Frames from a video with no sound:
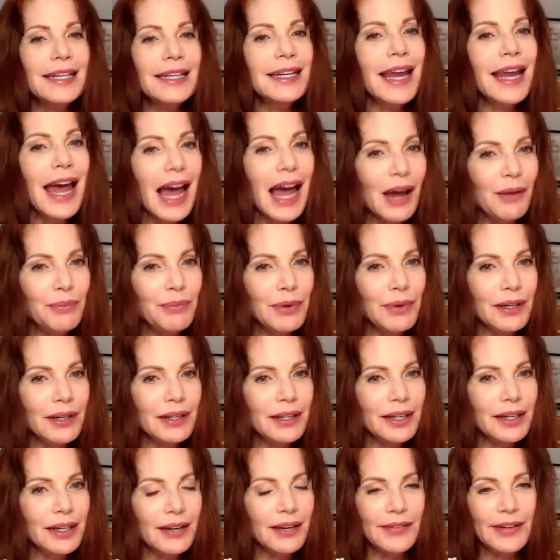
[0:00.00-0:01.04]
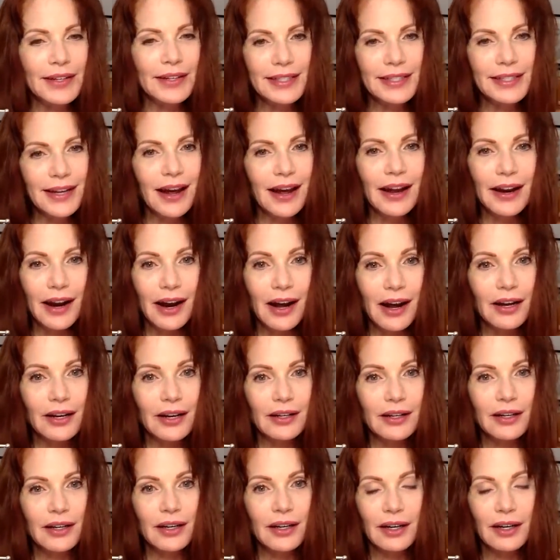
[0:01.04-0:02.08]
It didn't happen if it's not
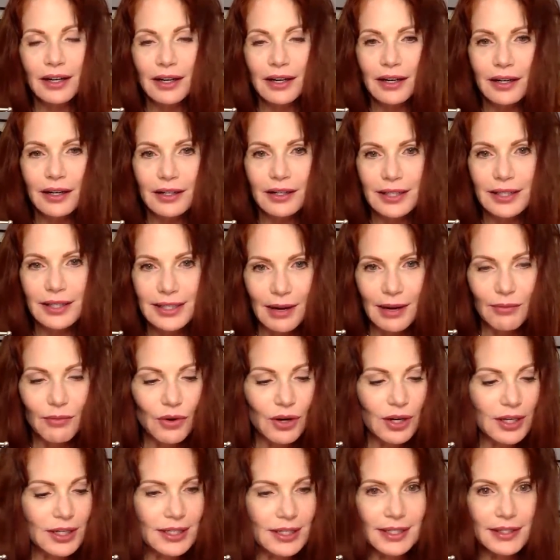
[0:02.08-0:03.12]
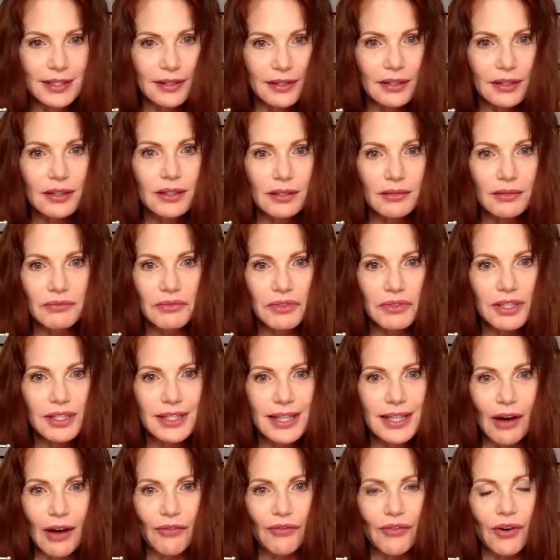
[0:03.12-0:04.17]
on someone's
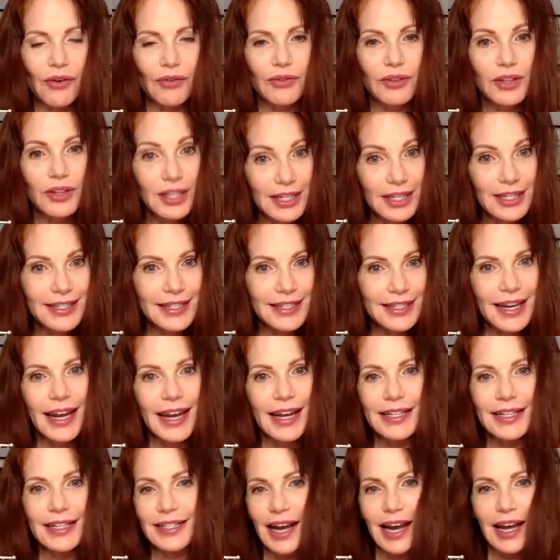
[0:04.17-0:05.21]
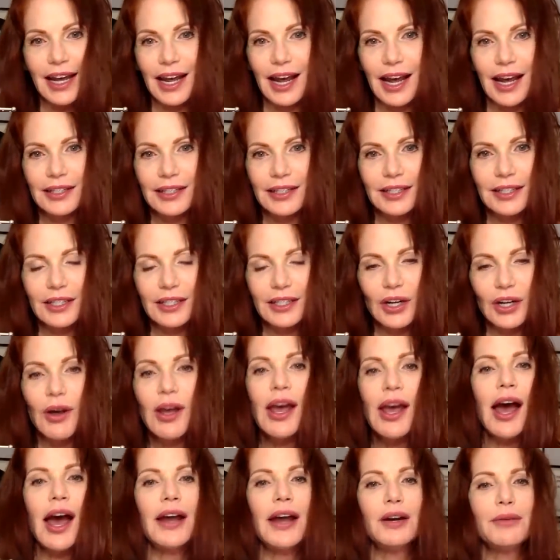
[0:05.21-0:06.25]
cell phone these days. You know,
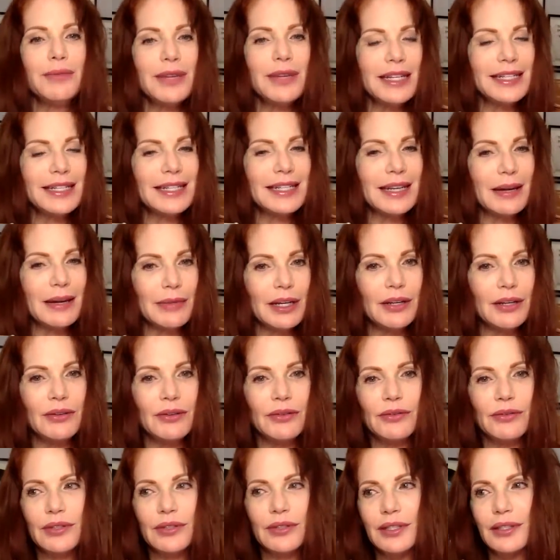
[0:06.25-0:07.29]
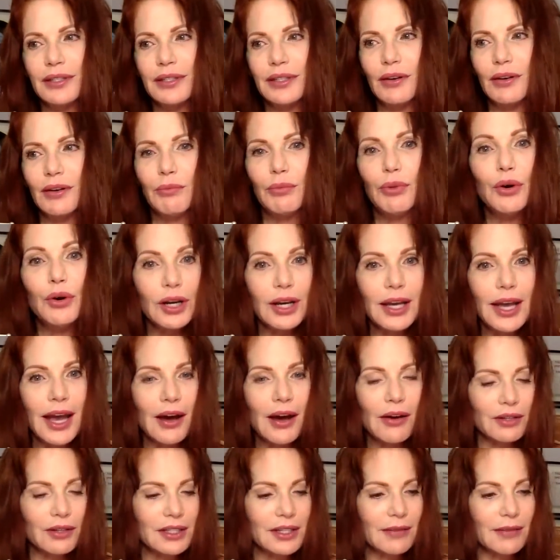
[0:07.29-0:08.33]
I don't mean somebody who's, you know, putting
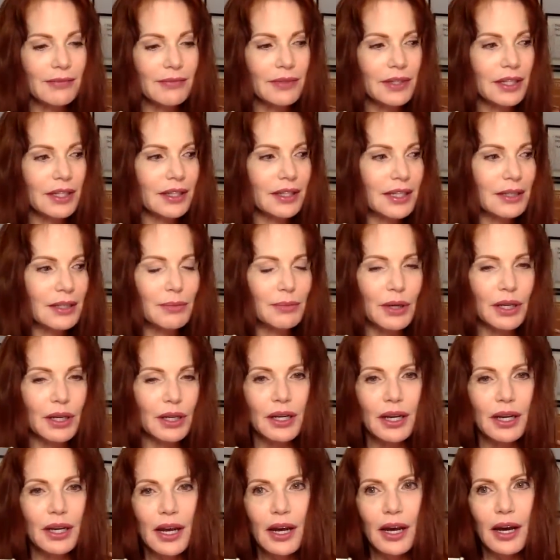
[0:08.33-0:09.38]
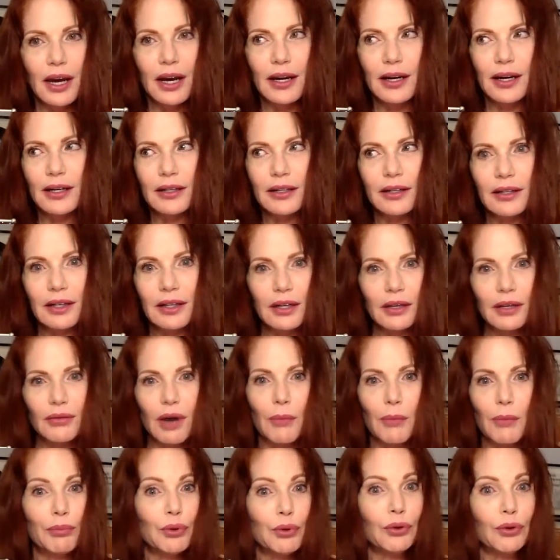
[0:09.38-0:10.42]
out something that's been
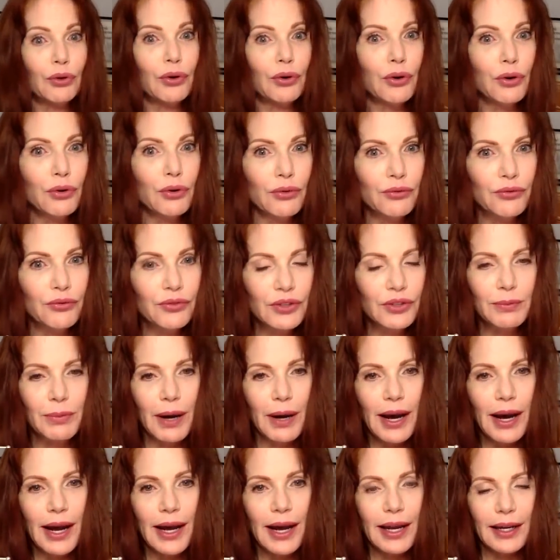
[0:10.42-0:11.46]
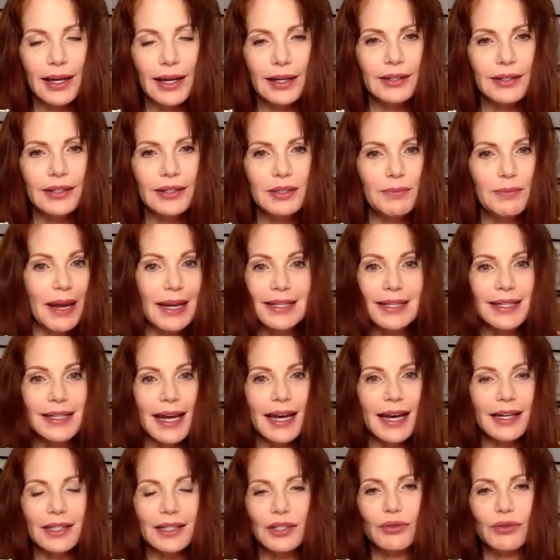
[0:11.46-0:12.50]
approved by
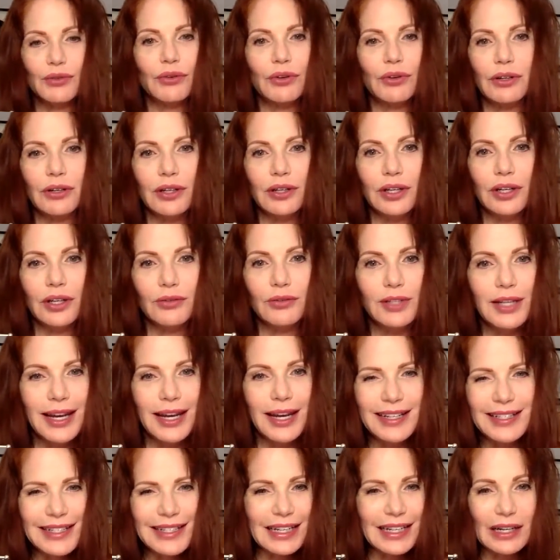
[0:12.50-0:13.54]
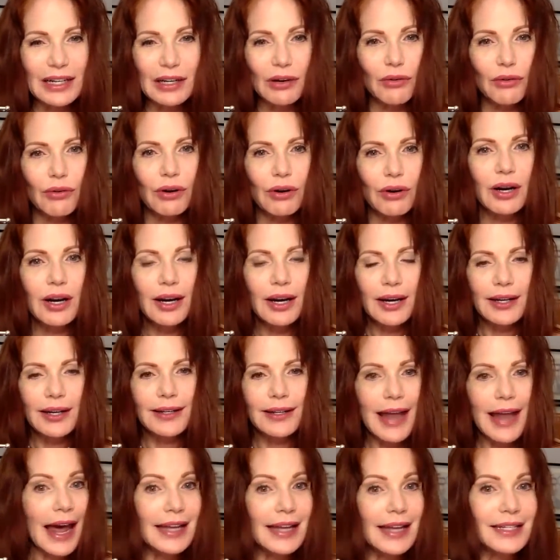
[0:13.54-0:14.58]
SpaceX or, you know, Tesla or
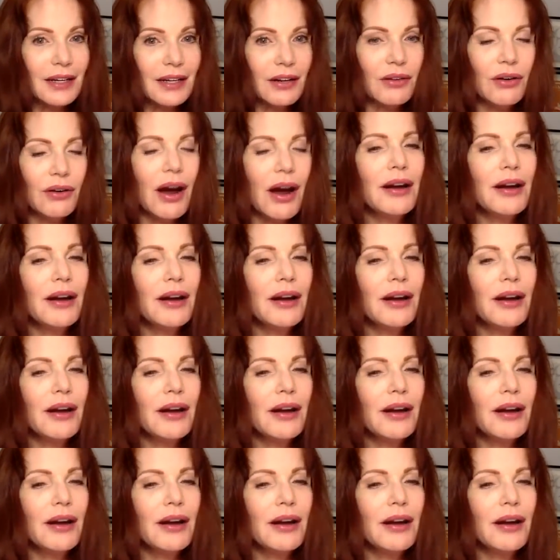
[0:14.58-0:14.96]
NASA.